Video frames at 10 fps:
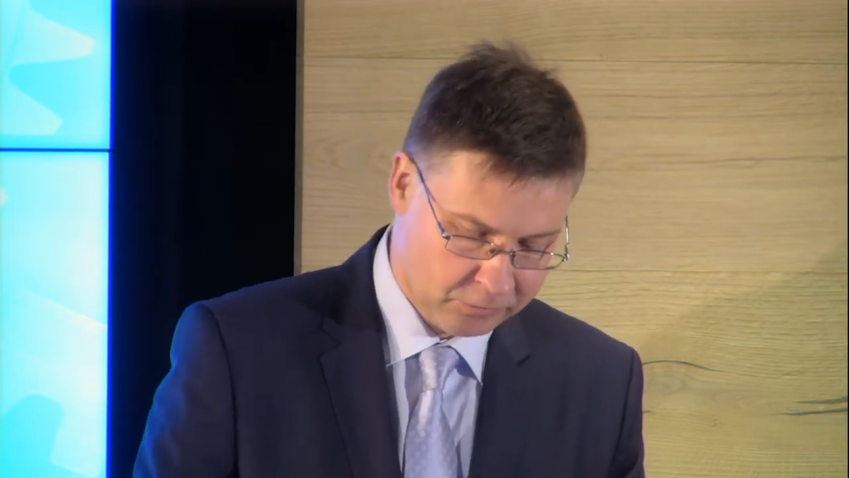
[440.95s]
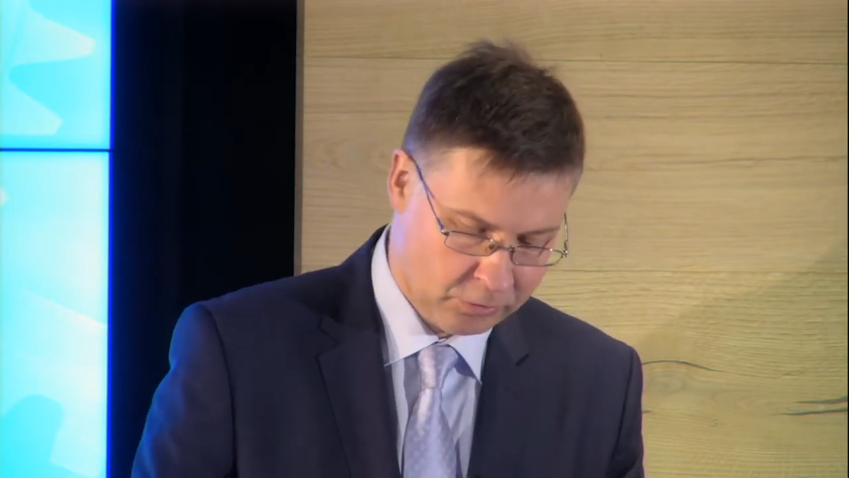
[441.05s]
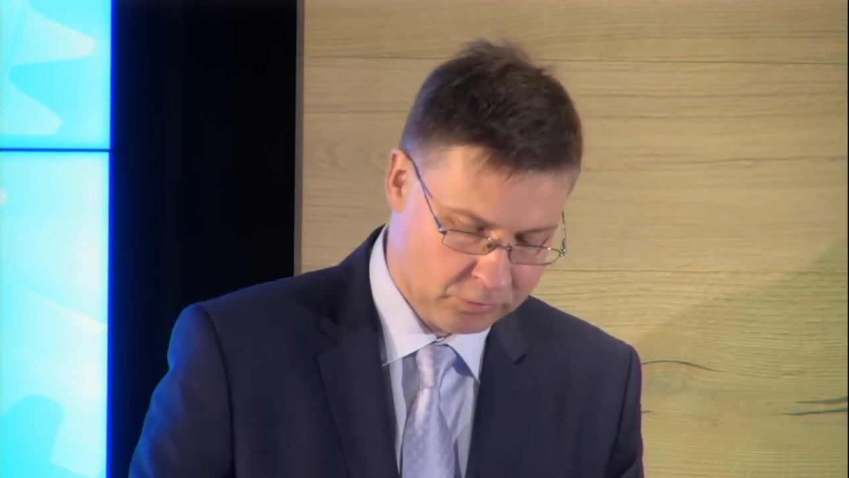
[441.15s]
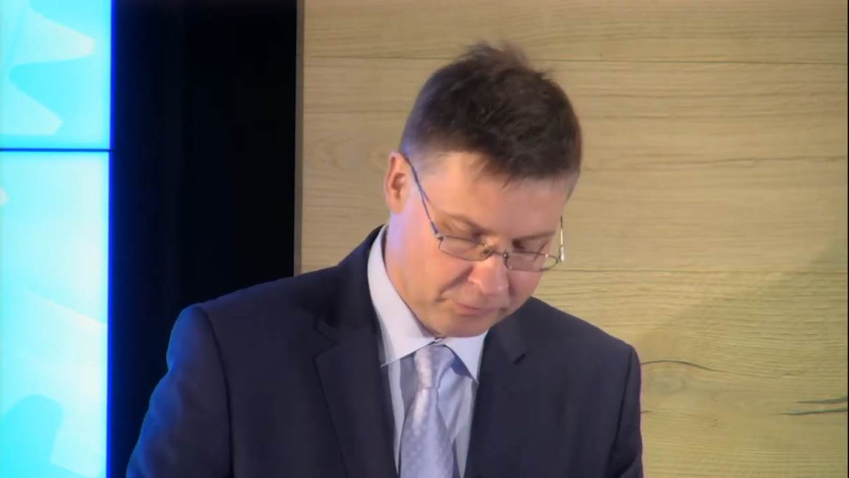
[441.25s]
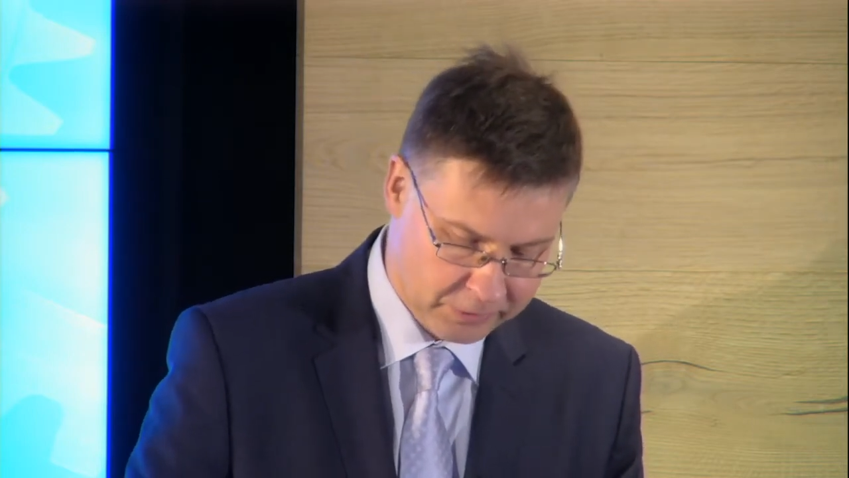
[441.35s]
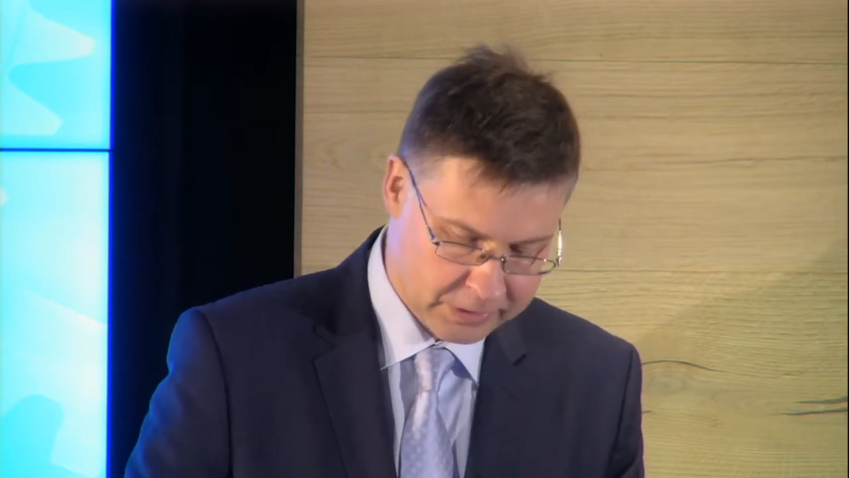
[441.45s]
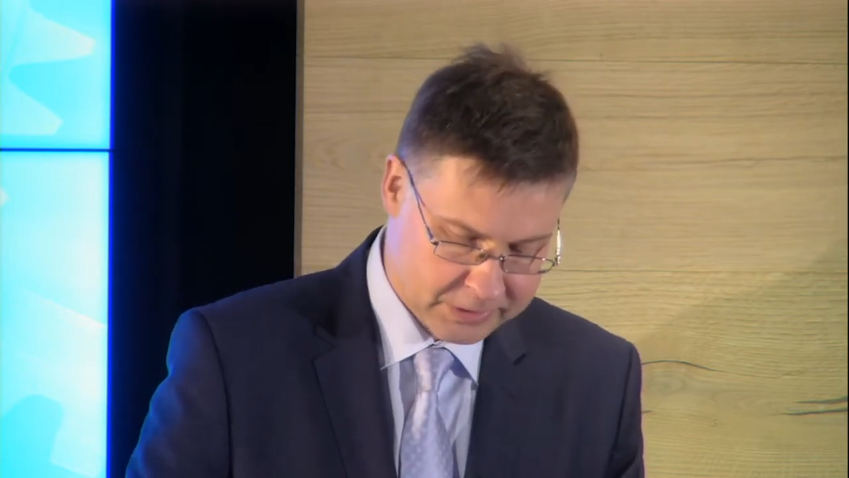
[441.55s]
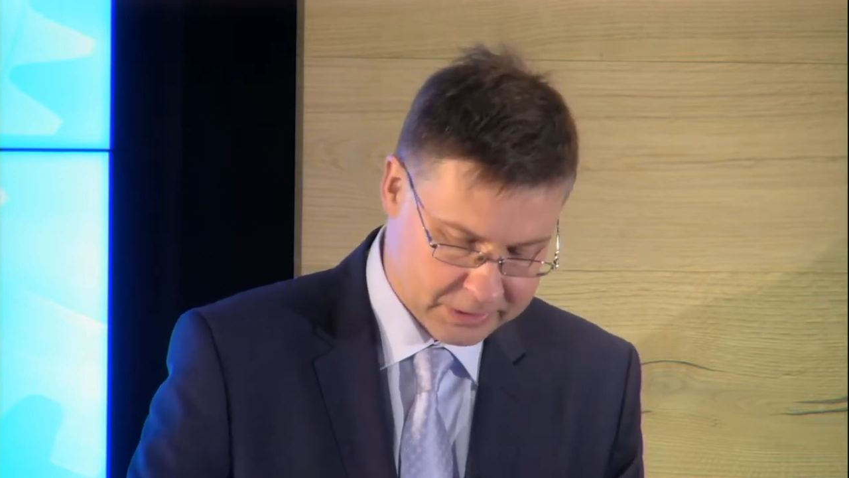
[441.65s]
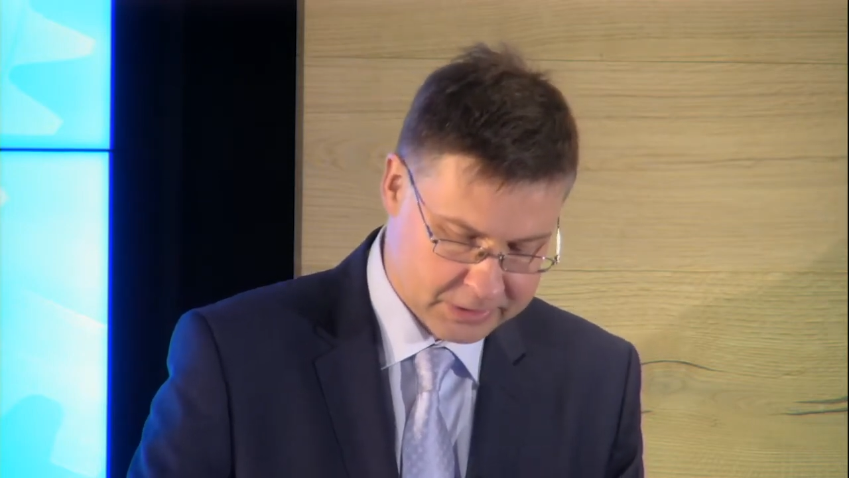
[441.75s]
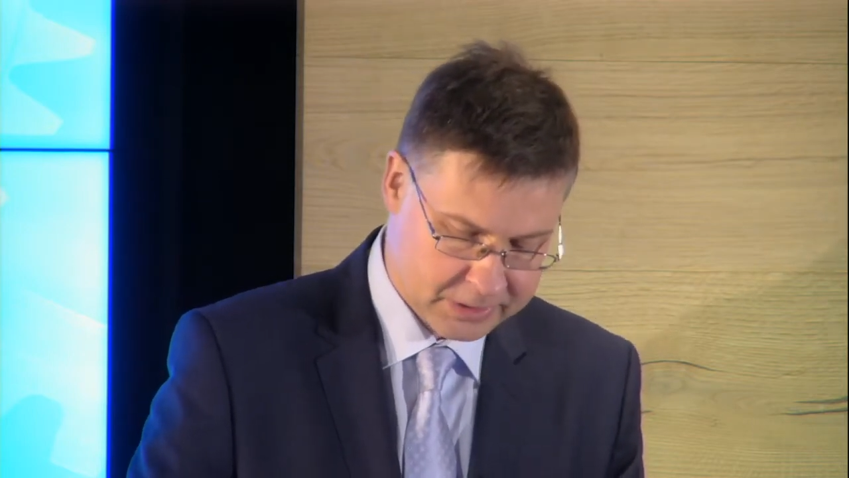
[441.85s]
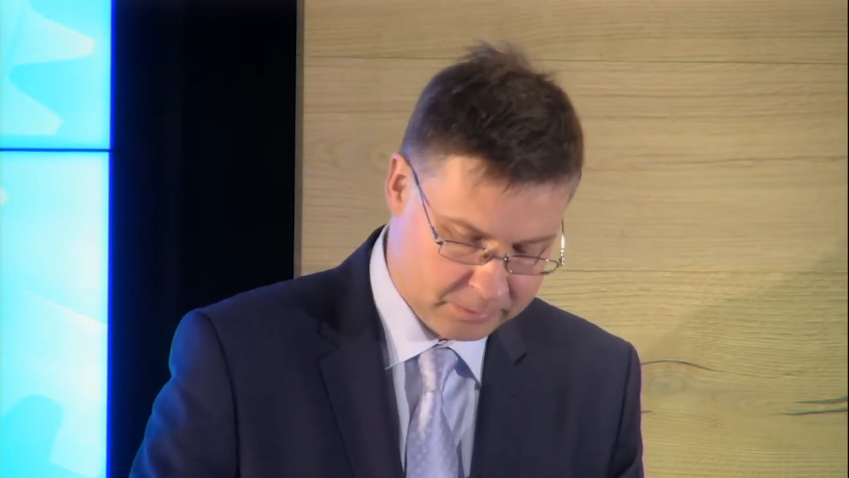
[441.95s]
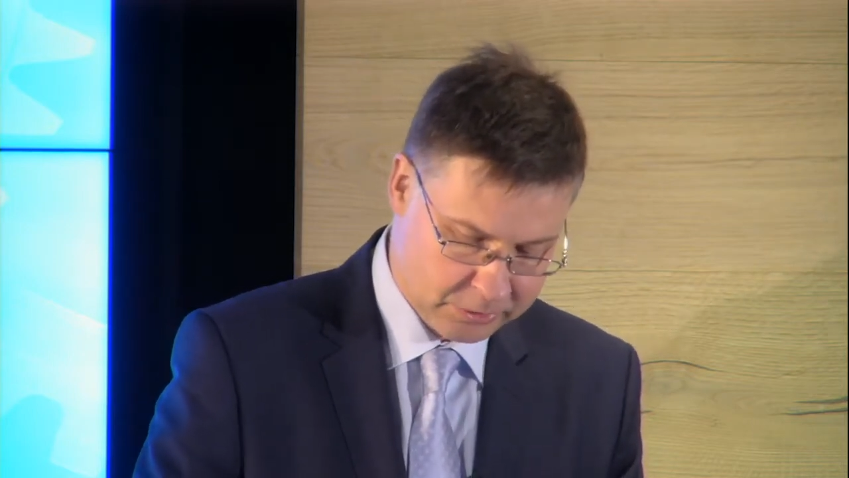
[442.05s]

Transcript: own funds that some